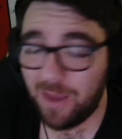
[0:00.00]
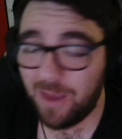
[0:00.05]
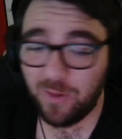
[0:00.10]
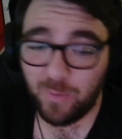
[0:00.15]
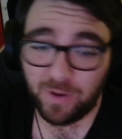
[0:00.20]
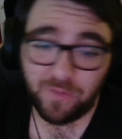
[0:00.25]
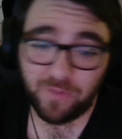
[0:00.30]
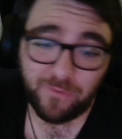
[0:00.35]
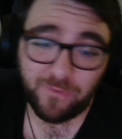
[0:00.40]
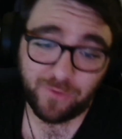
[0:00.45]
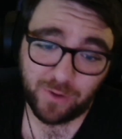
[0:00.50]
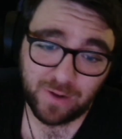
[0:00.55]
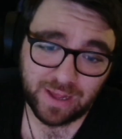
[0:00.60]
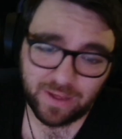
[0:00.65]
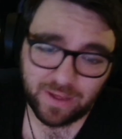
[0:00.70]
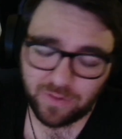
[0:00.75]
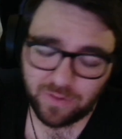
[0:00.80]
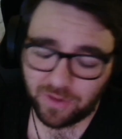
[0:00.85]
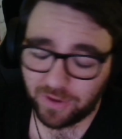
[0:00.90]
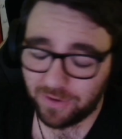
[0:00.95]
One of the few
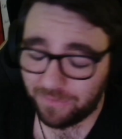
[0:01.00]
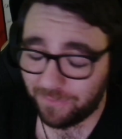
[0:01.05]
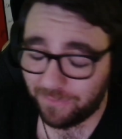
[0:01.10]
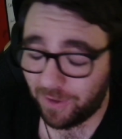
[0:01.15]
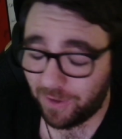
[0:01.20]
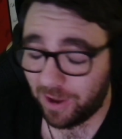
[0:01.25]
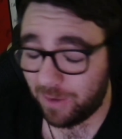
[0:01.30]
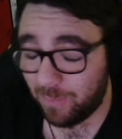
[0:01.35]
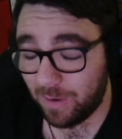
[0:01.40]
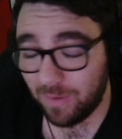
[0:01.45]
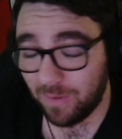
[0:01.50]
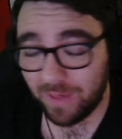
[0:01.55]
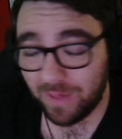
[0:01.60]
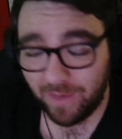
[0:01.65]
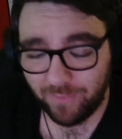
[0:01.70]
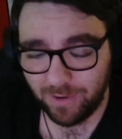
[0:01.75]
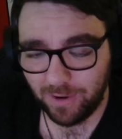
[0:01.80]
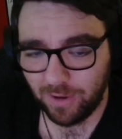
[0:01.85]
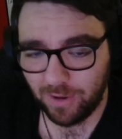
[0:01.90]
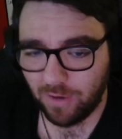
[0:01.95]
links I could find when I was
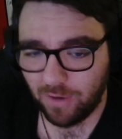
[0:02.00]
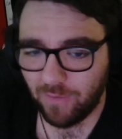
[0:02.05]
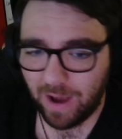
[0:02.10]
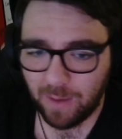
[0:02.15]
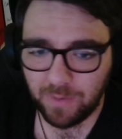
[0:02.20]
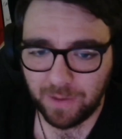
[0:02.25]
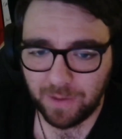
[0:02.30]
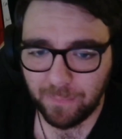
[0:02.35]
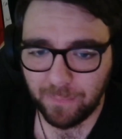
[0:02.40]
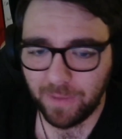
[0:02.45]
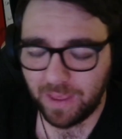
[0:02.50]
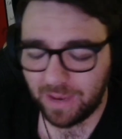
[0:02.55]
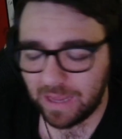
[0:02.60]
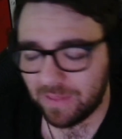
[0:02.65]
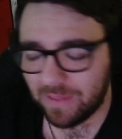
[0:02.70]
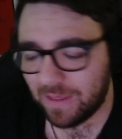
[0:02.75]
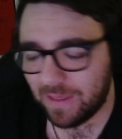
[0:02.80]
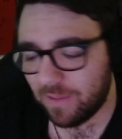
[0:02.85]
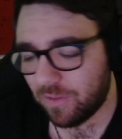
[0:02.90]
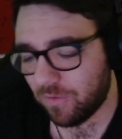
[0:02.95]
having a look around him in
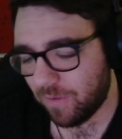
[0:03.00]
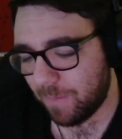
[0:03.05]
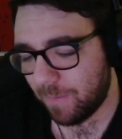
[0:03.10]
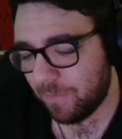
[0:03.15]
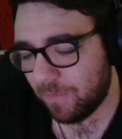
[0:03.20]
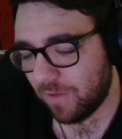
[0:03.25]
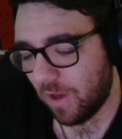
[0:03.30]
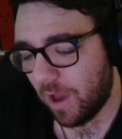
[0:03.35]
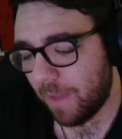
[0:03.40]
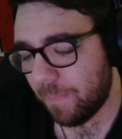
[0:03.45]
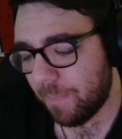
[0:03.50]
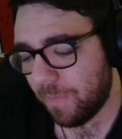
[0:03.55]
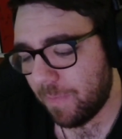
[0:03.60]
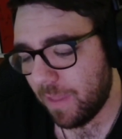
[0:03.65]
his interim time